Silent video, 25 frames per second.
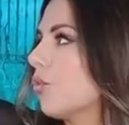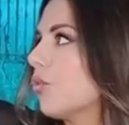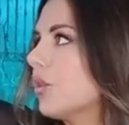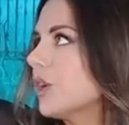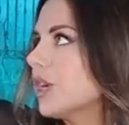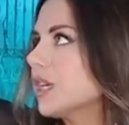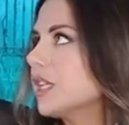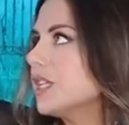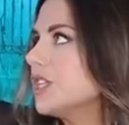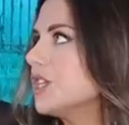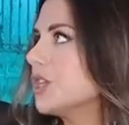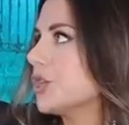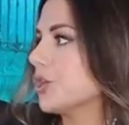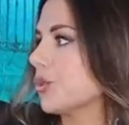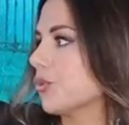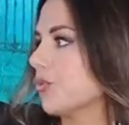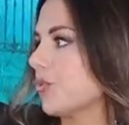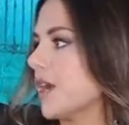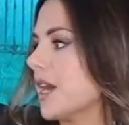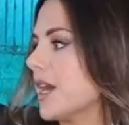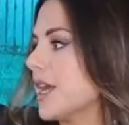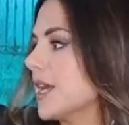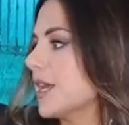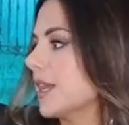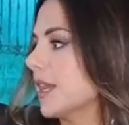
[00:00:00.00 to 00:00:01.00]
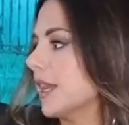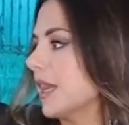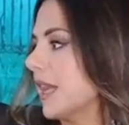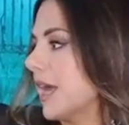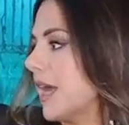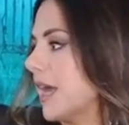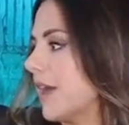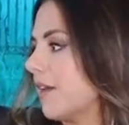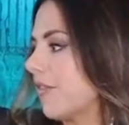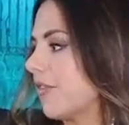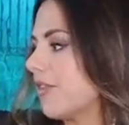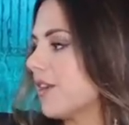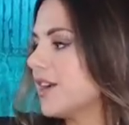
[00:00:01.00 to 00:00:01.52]
Really great
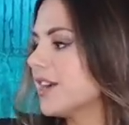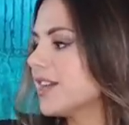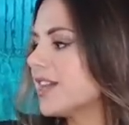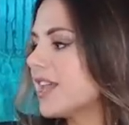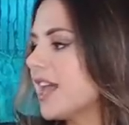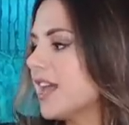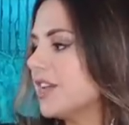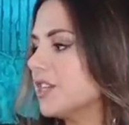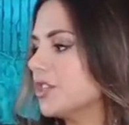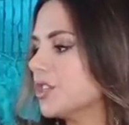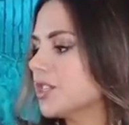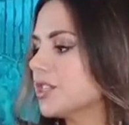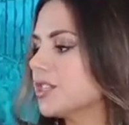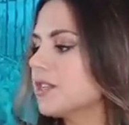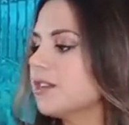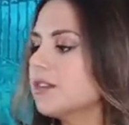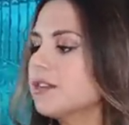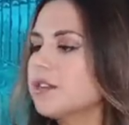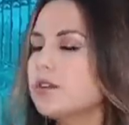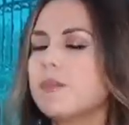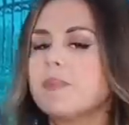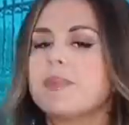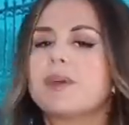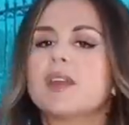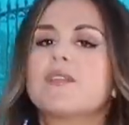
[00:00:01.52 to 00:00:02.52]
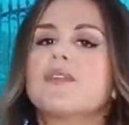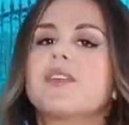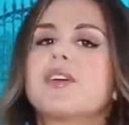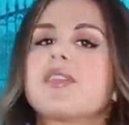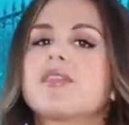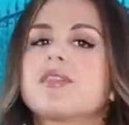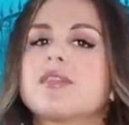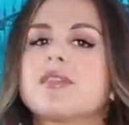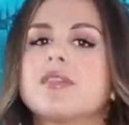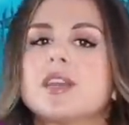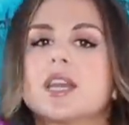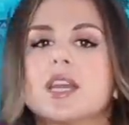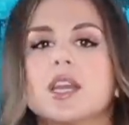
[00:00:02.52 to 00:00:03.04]
length. Again, just a little bit of a
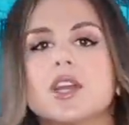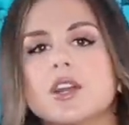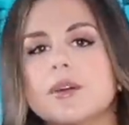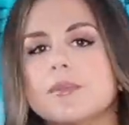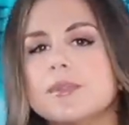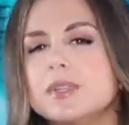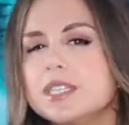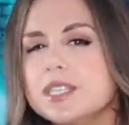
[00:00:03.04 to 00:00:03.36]
thicker